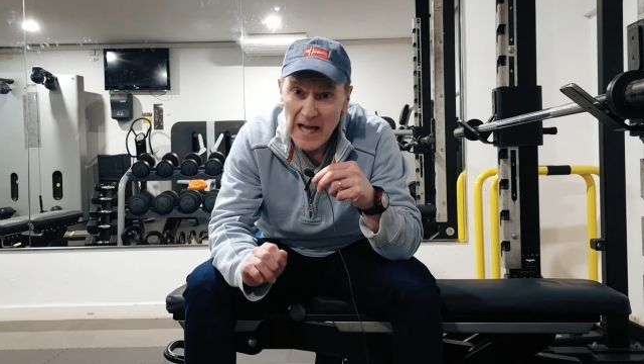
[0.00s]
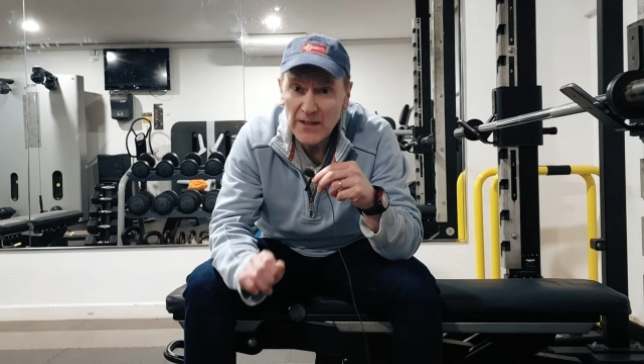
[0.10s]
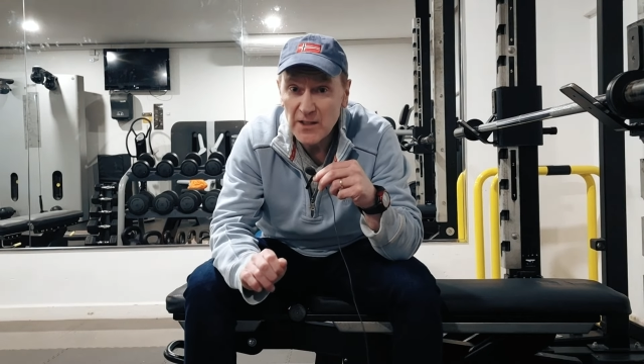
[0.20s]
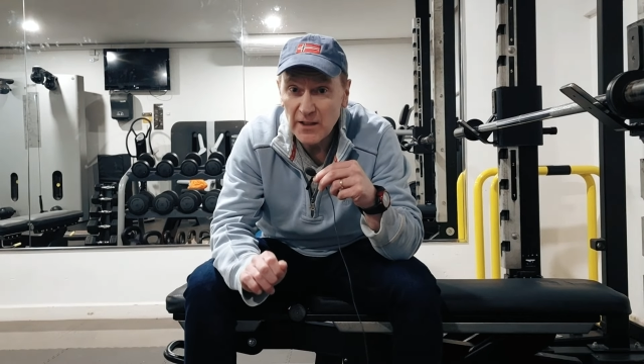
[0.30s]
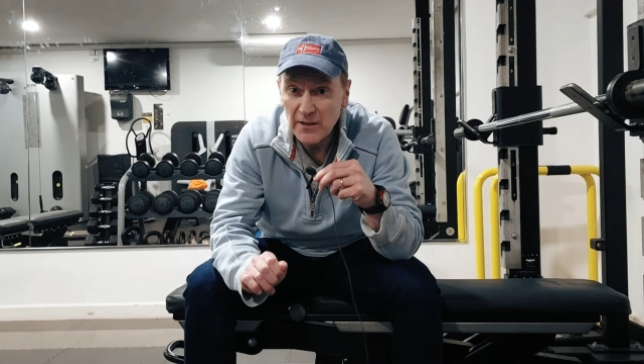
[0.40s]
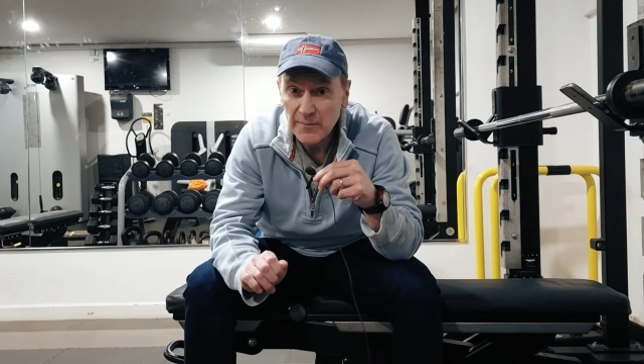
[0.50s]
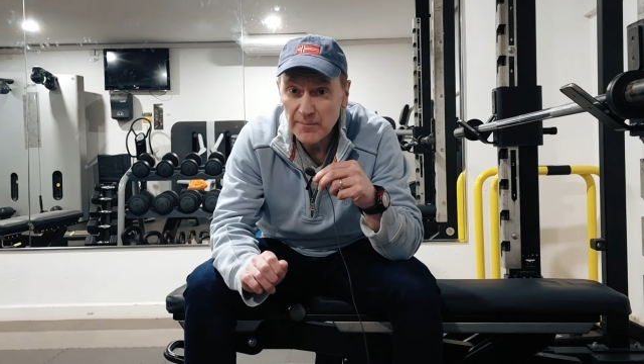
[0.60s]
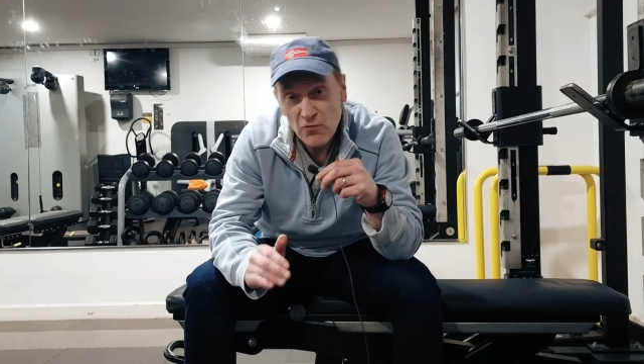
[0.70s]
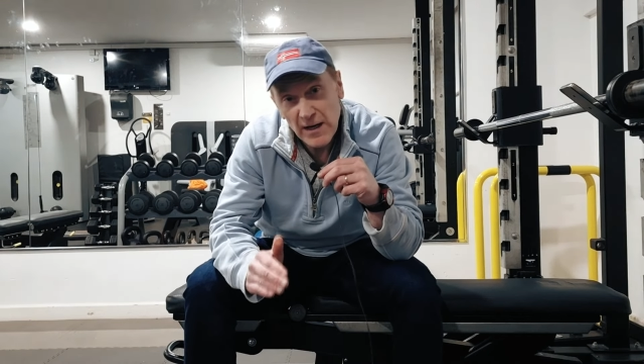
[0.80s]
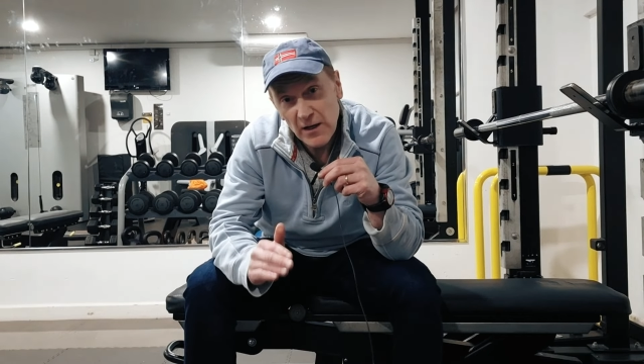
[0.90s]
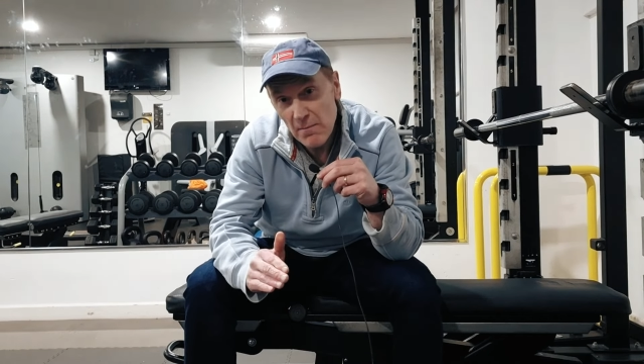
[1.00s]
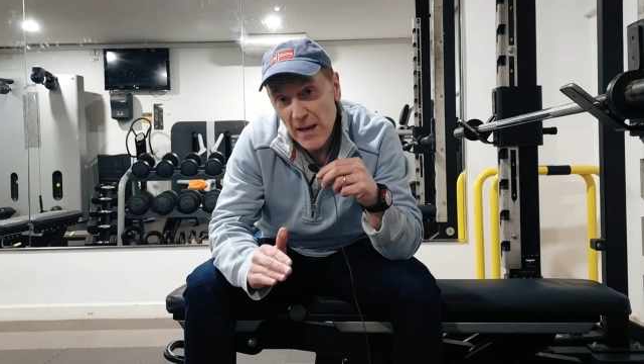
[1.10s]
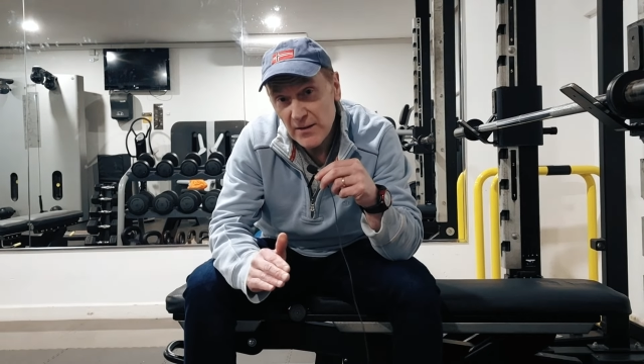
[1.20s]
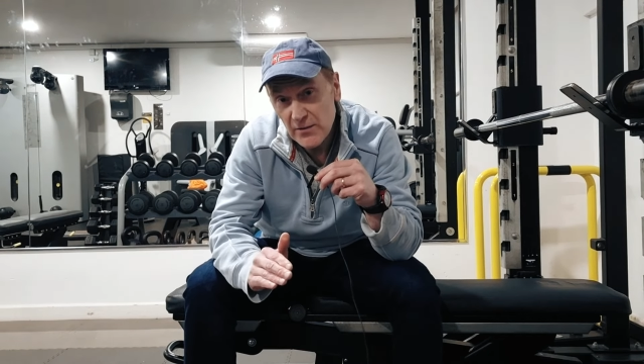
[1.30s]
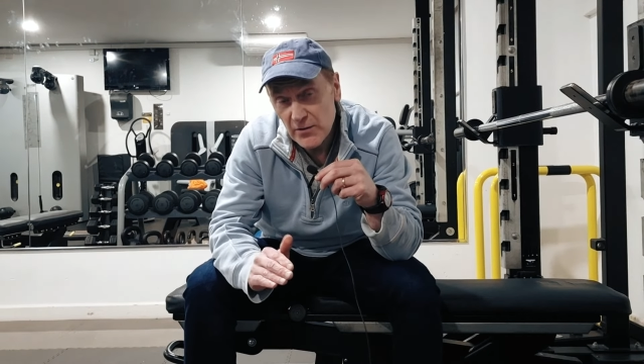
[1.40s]
Attia
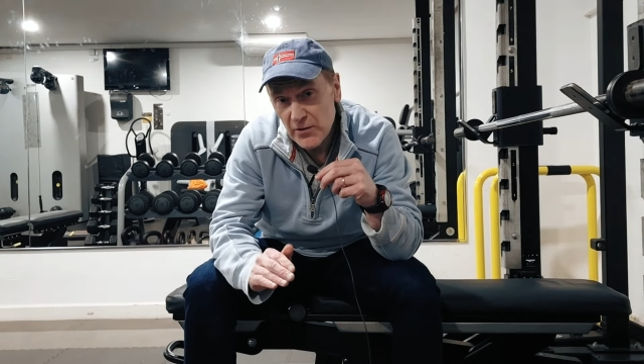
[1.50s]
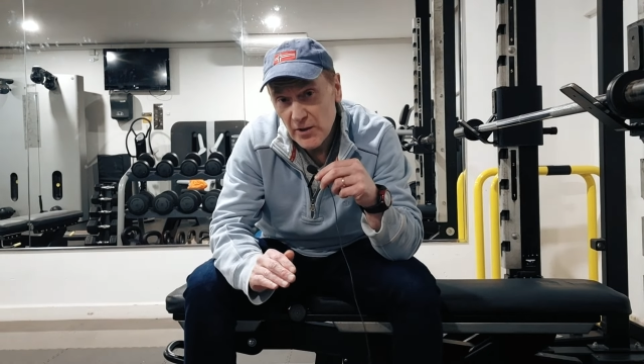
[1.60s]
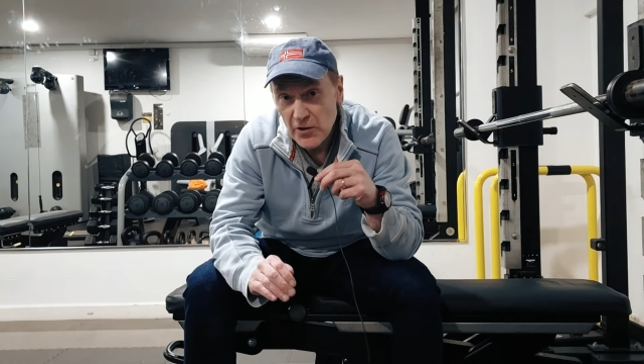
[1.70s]
recommends